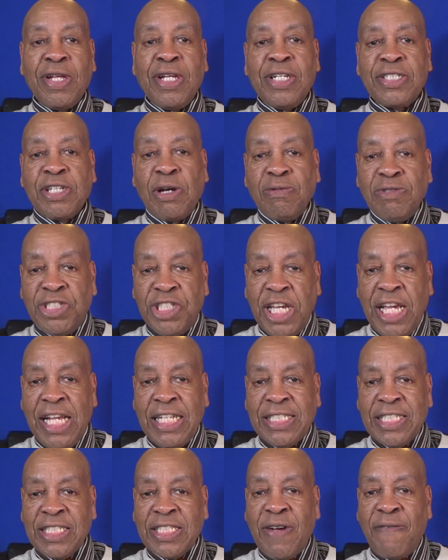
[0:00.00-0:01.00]
So
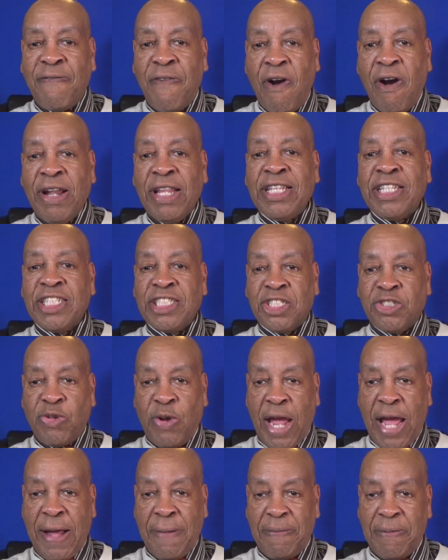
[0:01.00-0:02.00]
Jesus avoided this
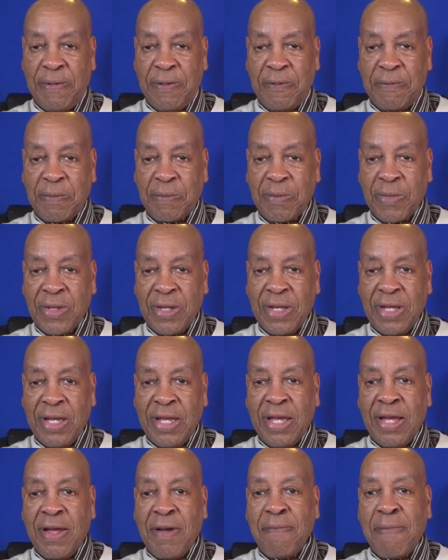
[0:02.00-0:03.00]
trap
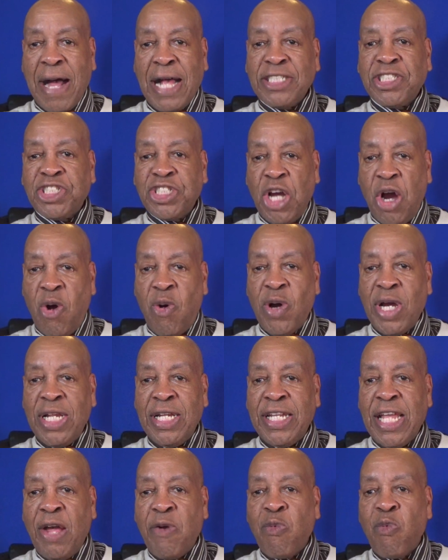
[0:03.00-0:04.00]
by
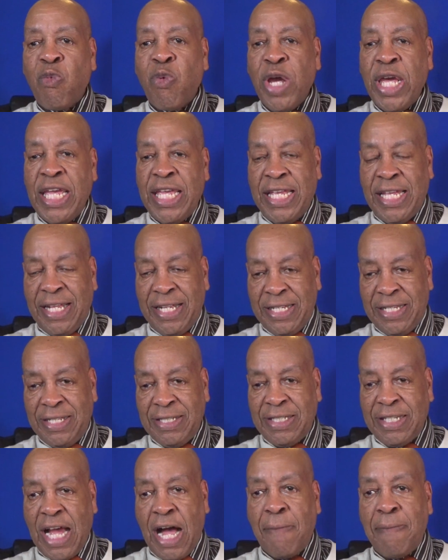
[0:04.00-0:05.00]
showing that we,
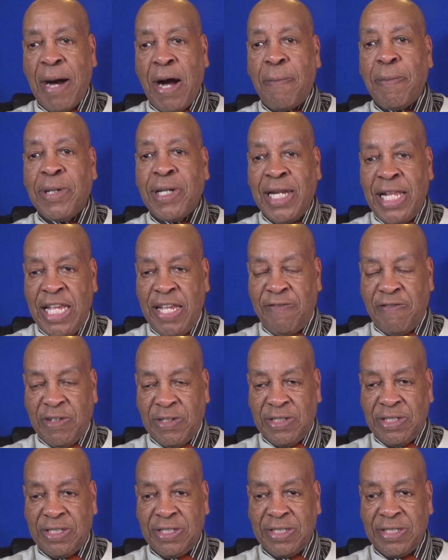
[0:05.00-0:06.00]
talking about
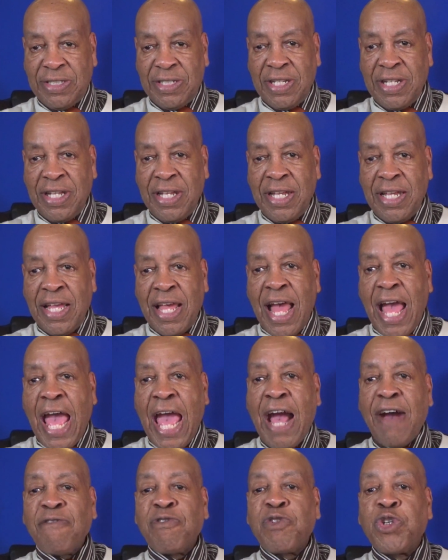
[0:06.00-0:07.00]
believers,
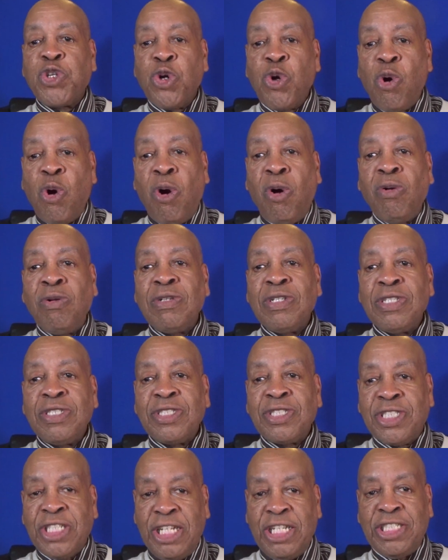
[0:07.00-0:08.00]
have dual
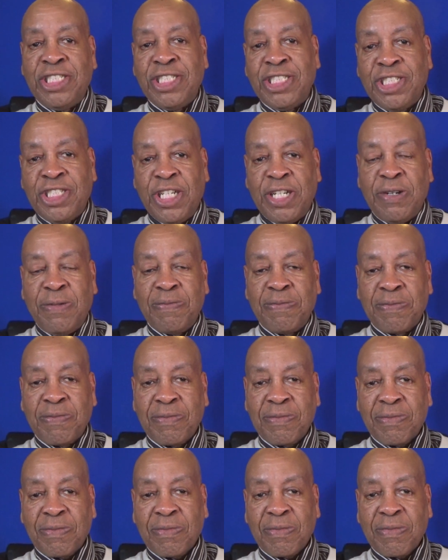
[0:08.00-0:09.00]
citizenship.
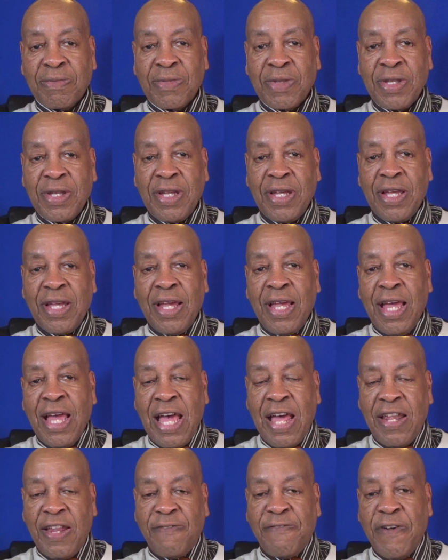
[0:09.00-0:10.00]

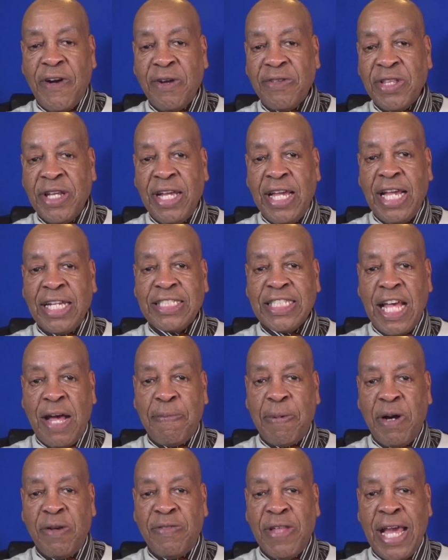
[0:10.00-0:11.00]
And the further
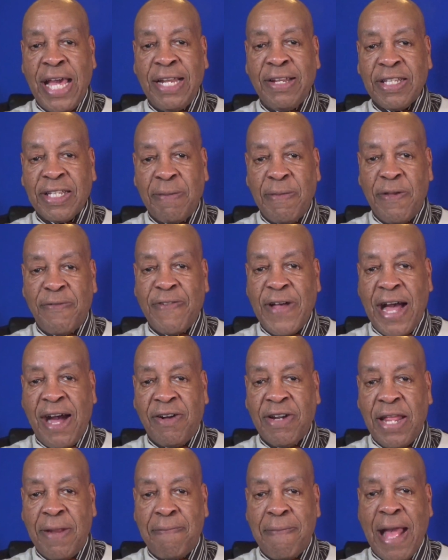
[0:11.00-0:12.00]
example of that can be
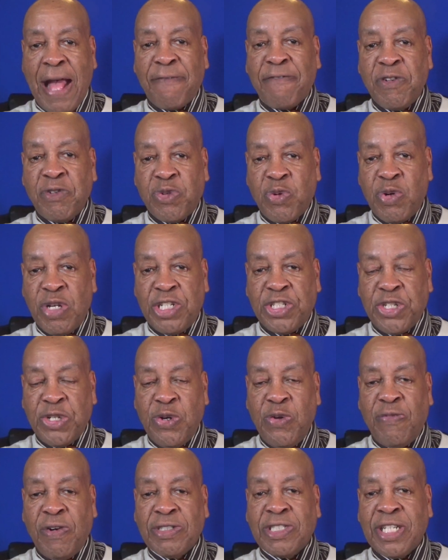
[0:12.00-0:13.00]
found in Matthew
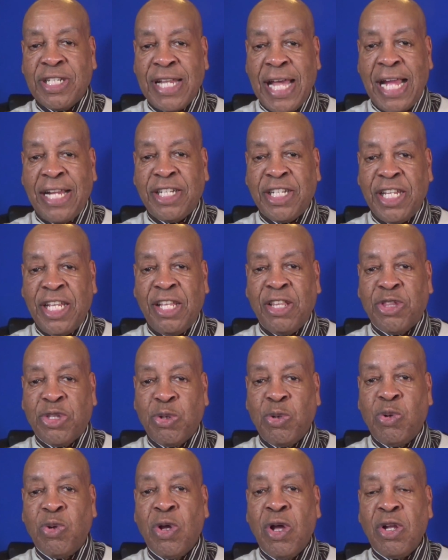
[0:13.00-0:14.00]
22, verses 19 through